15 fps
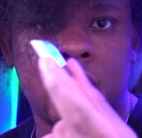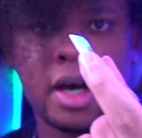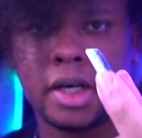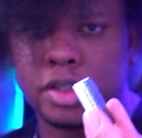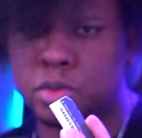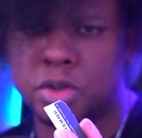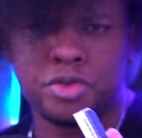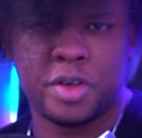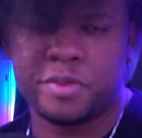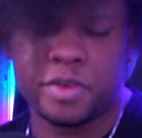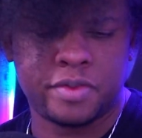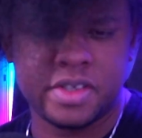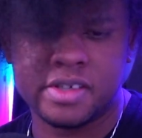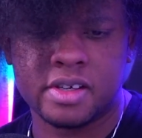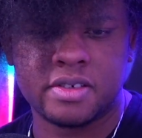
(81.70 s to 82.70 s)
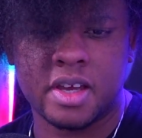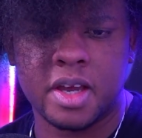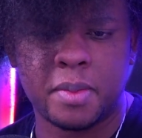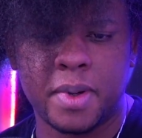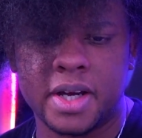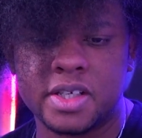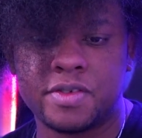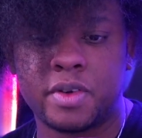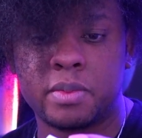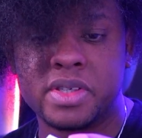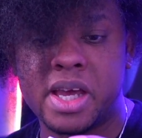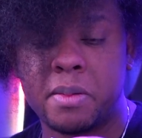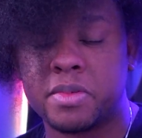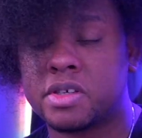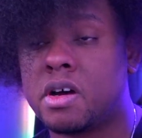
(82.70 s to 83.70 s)
256 gigabytes from
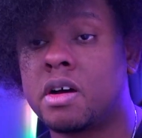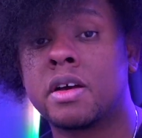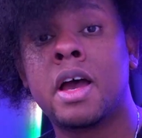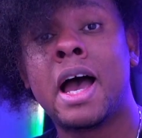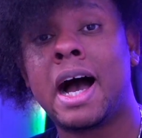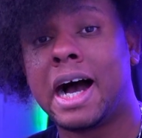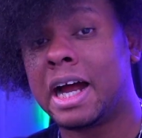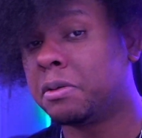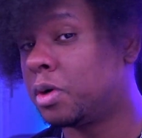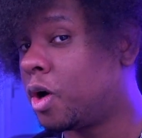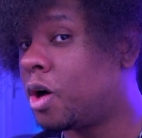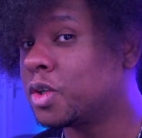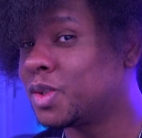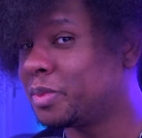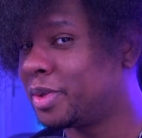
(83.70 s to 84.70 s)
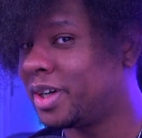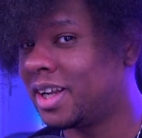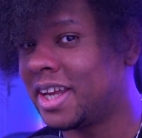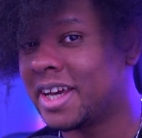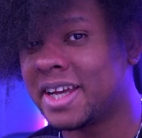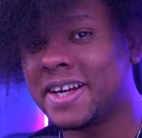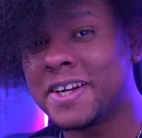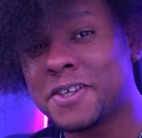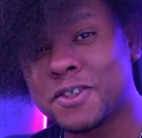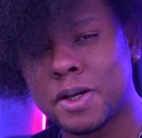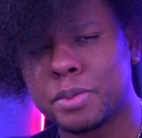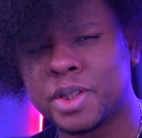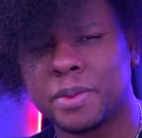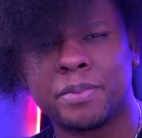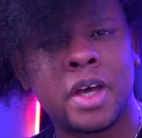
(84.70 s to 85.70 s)
Samsung, I will also put a link in the
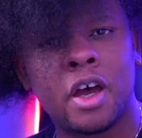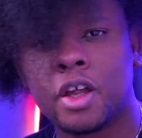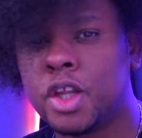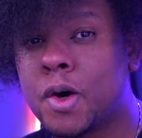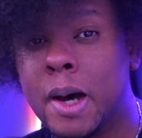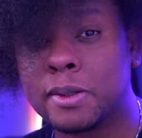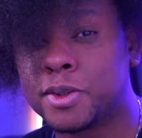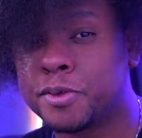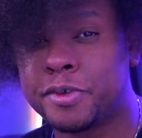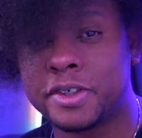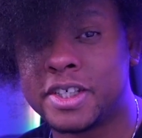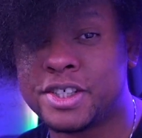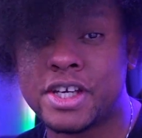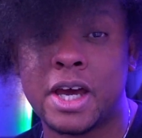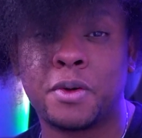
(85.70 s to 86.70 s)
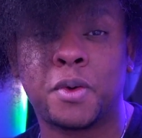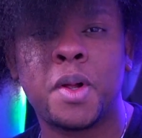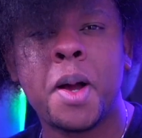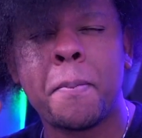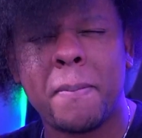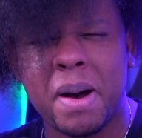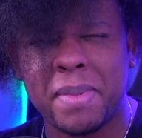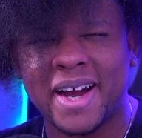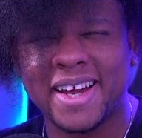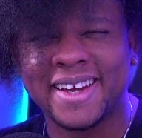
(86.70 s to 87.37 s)
description. No outro for this channel. Bye-bye.